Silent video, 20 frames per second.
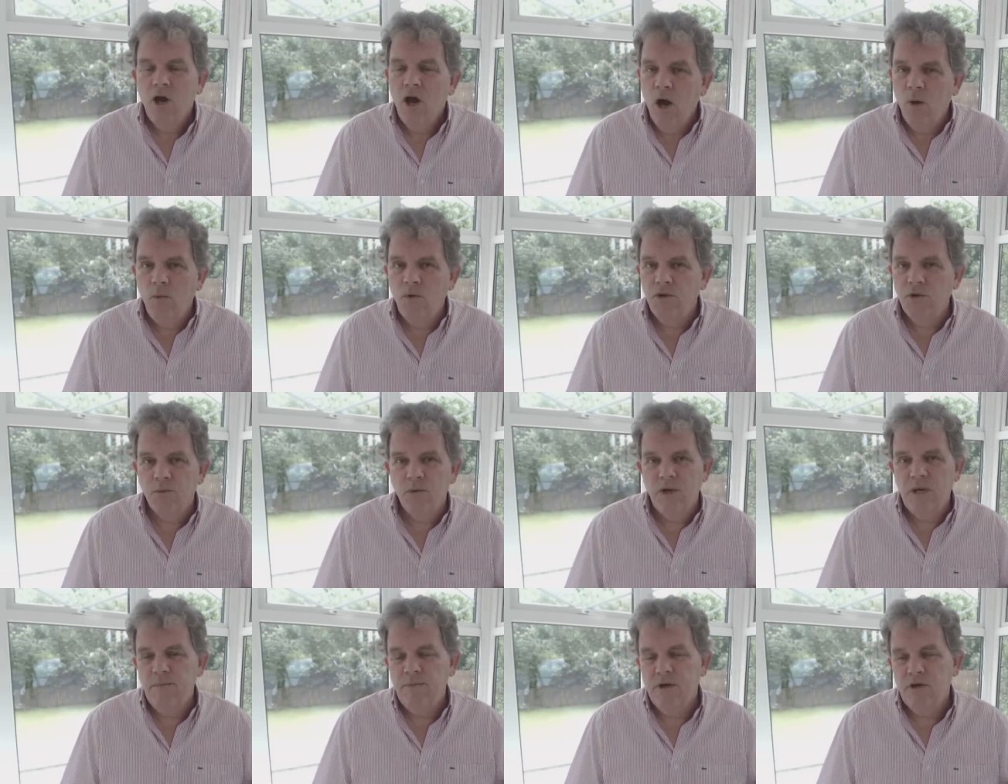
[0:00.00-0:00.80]
I wonder
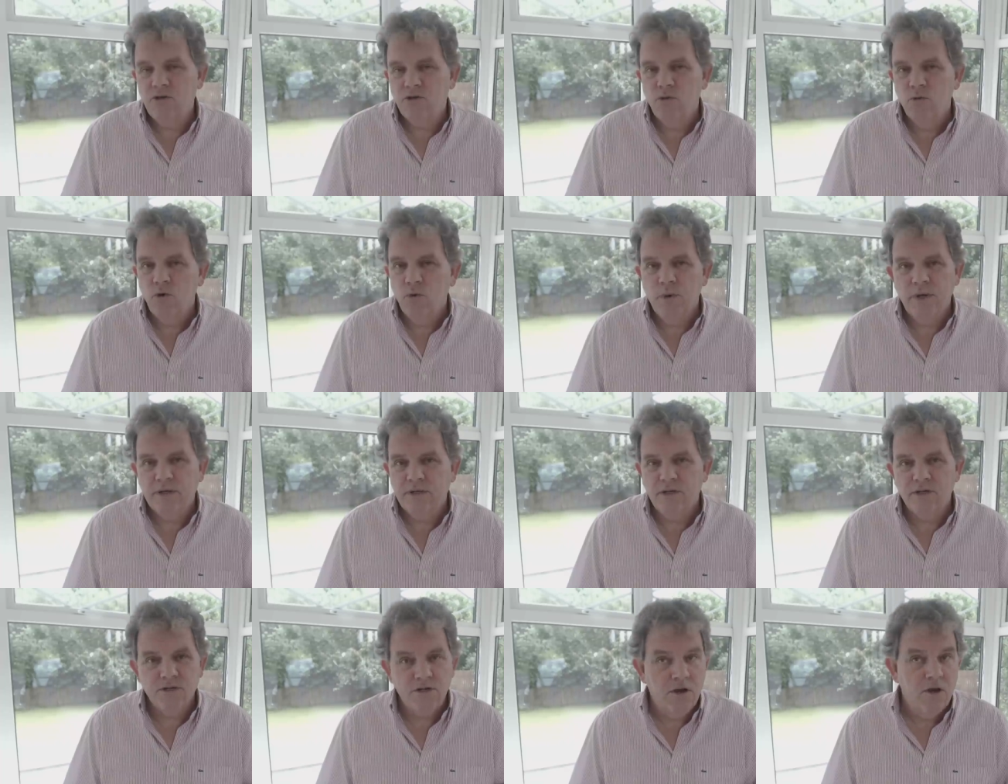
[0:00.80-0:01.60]
would he be so
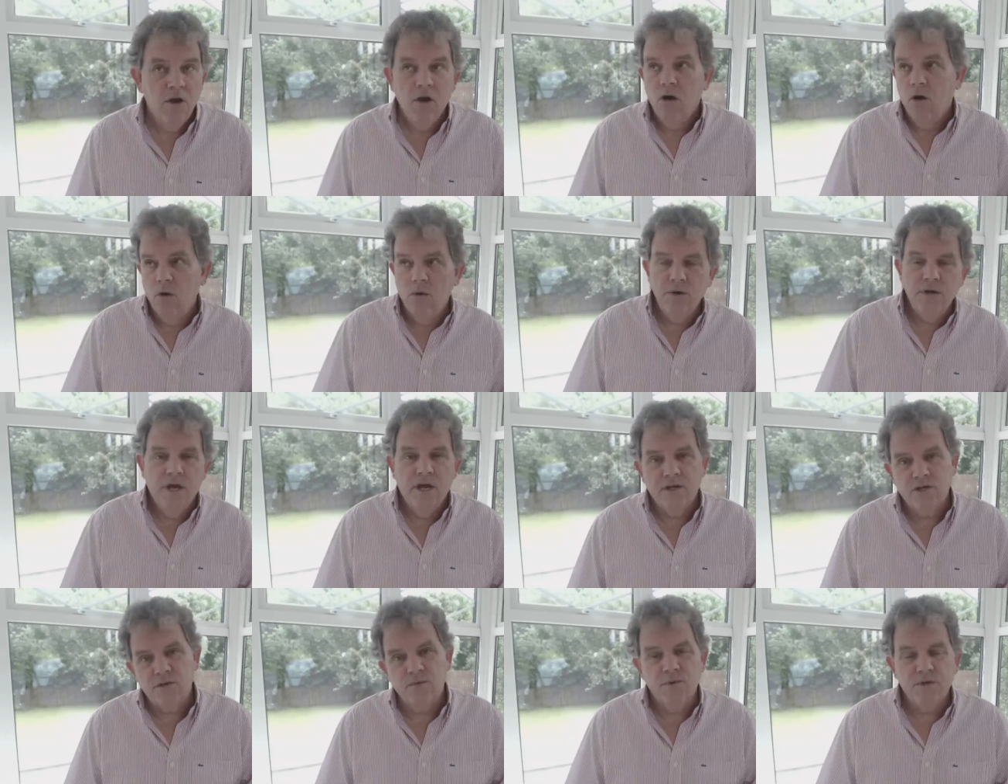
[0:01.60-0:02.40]
quick to say, oh
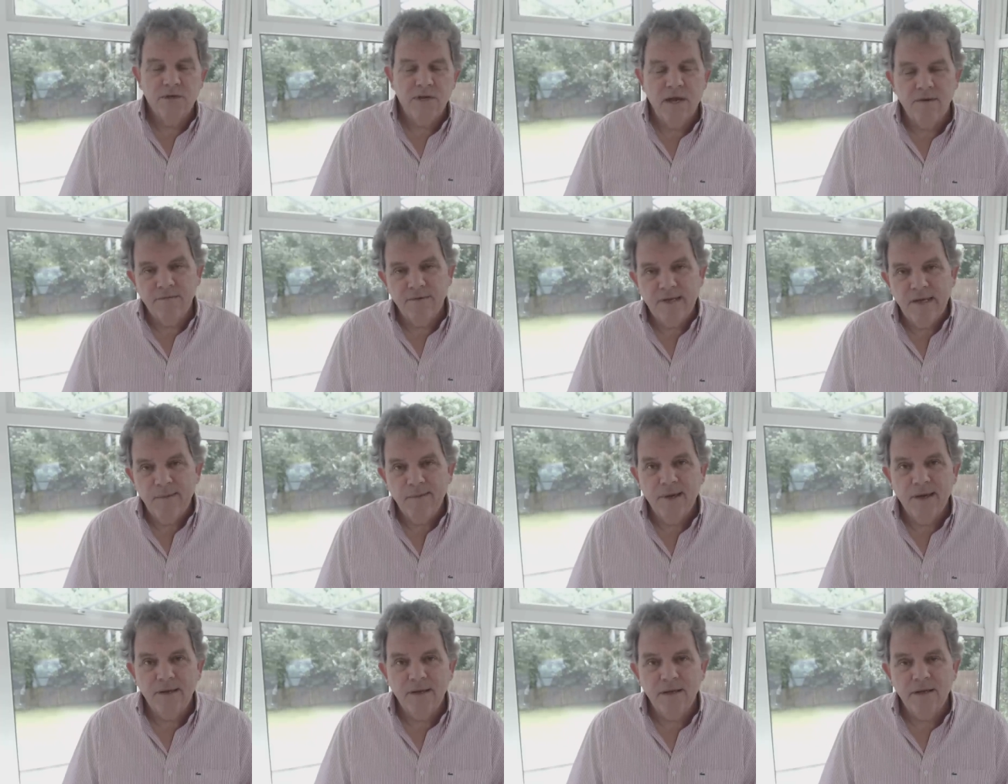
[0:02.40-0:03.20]
yes, it was definitely a
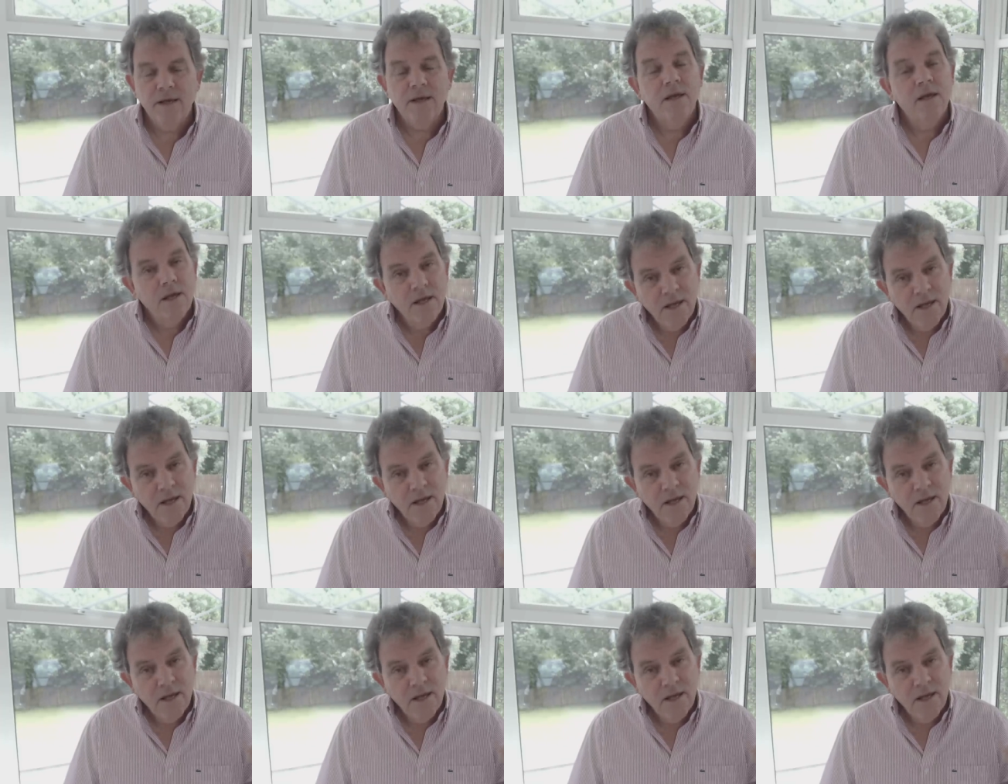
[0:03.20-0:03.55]
penalty.